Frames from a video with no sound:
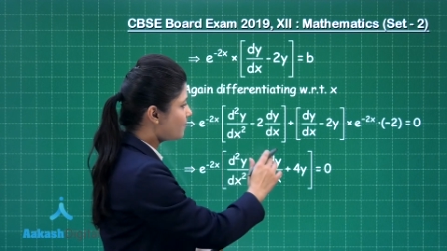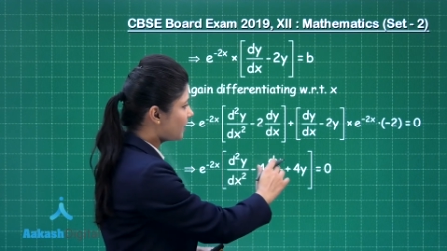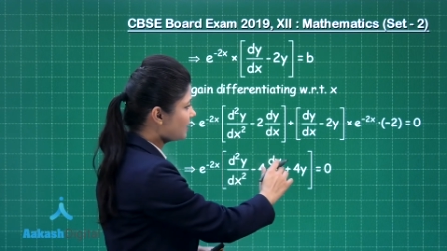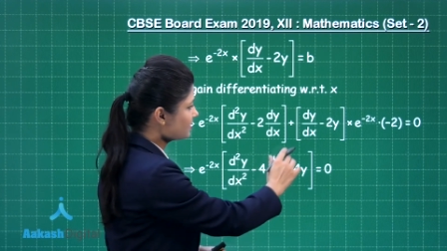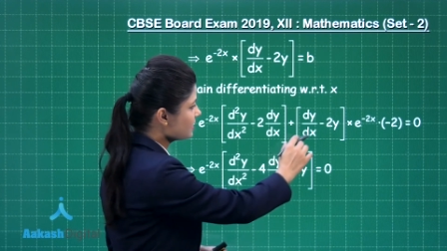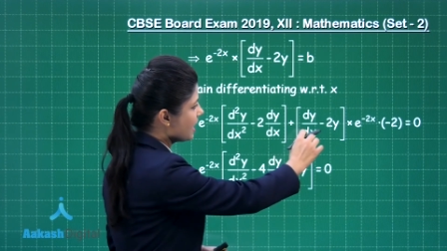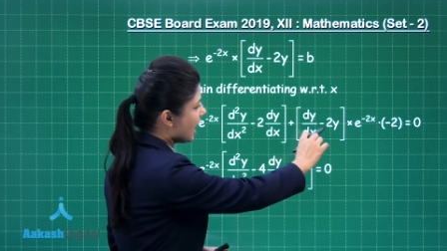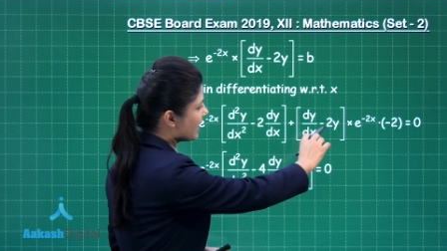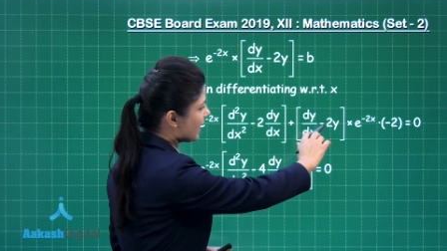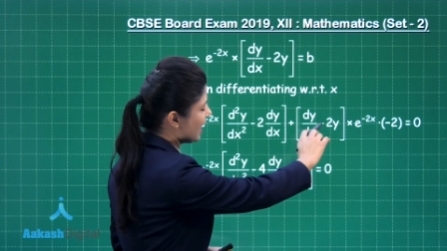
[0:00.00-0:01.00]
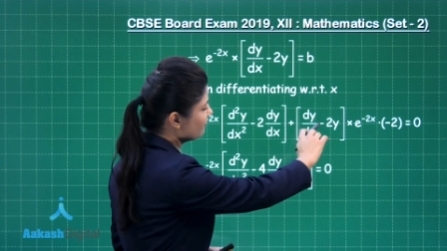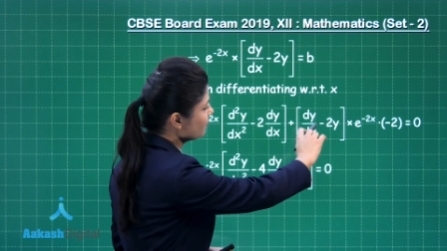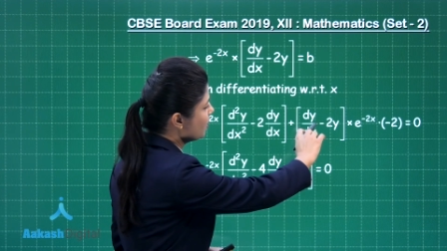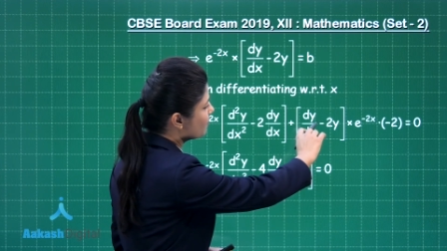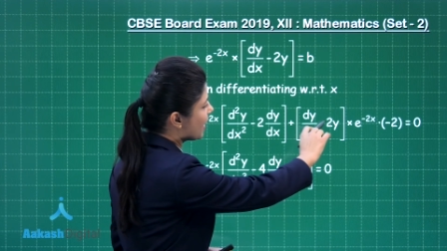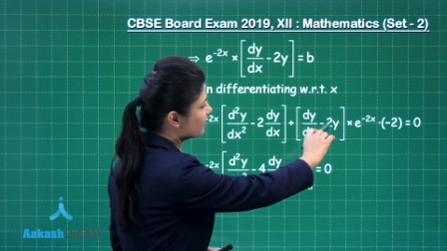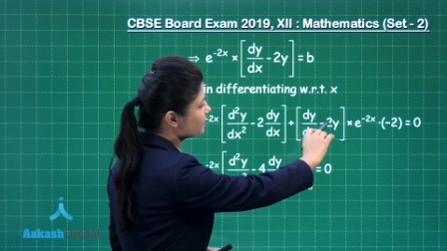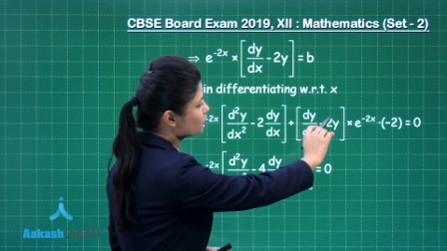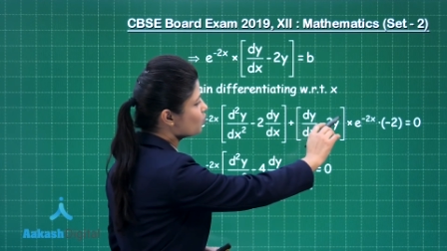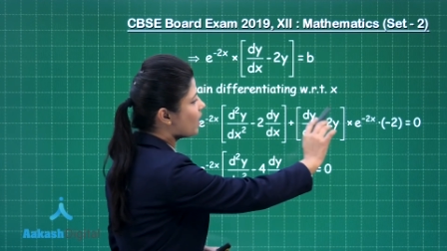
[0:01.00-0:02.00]
plus I have
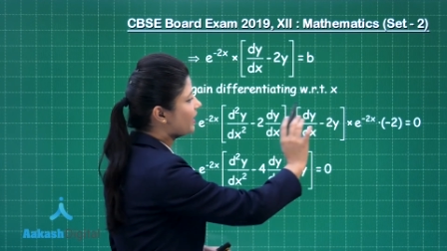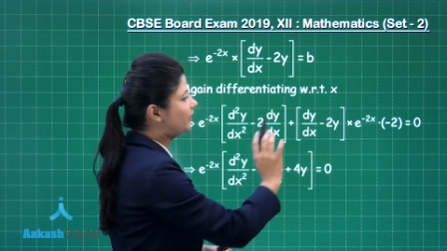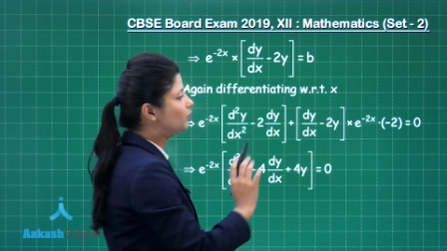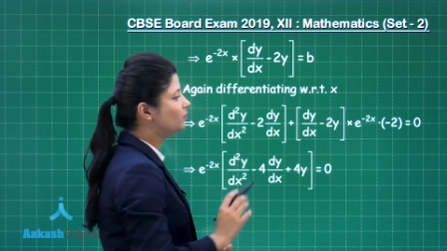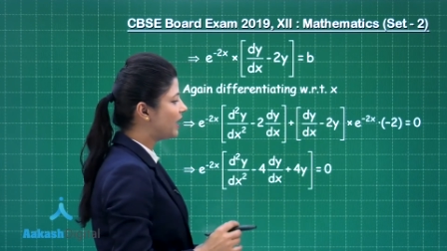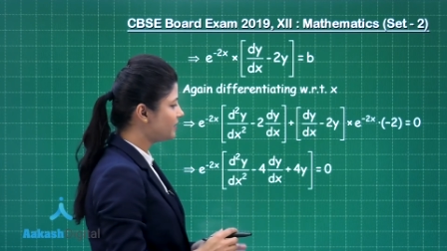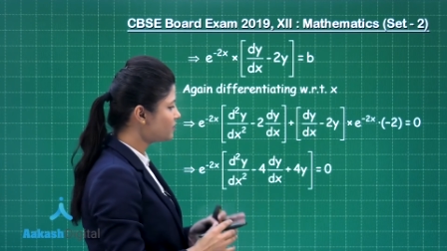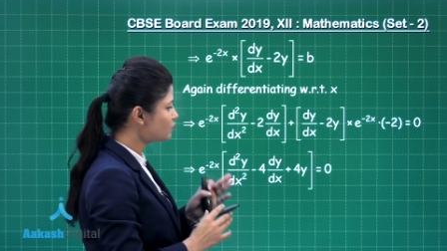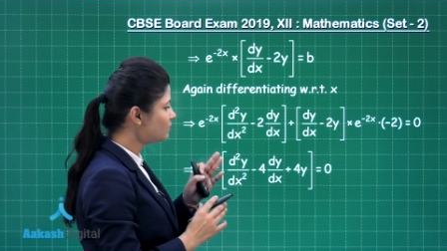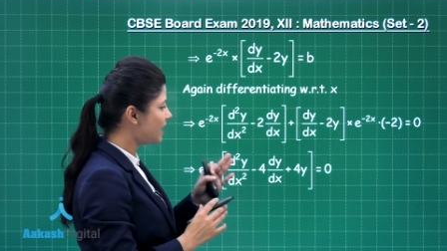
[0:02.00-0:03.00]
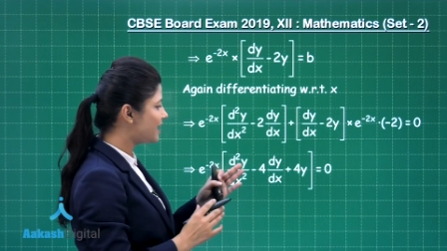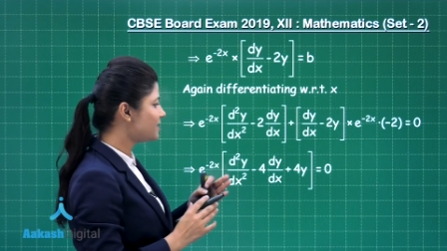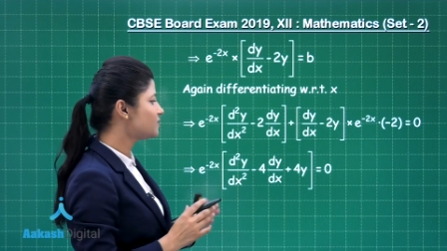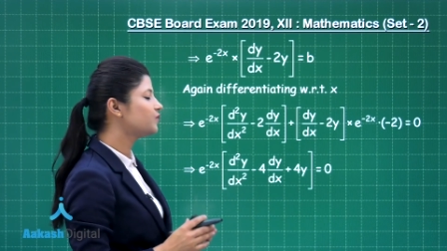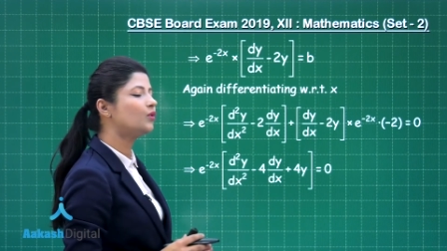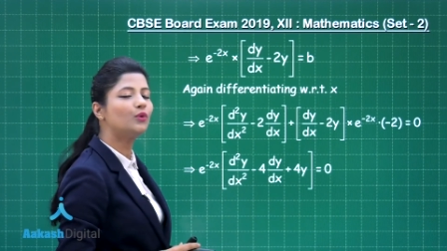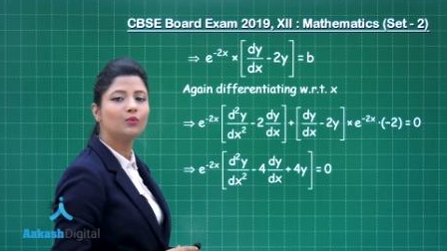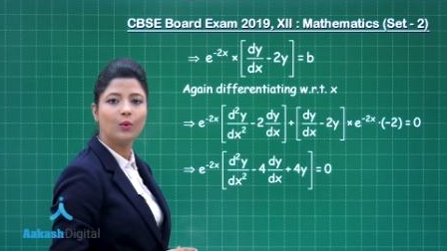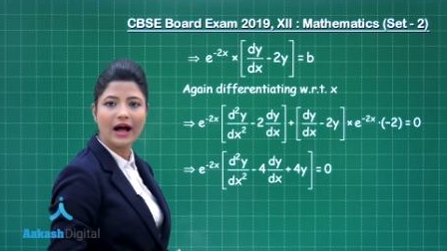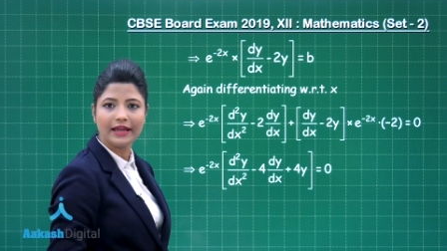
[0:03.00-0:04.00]
minus two y into minus two, that is four
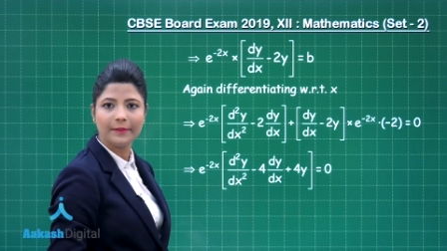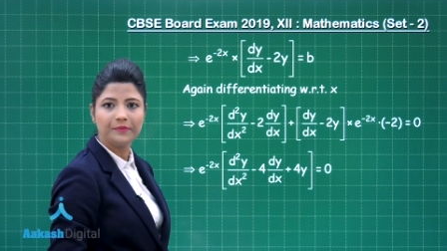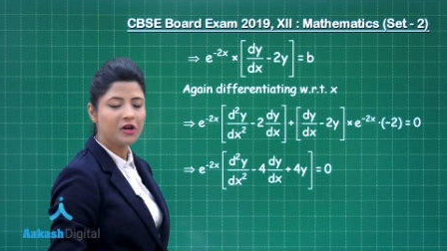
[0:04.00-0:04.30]
y.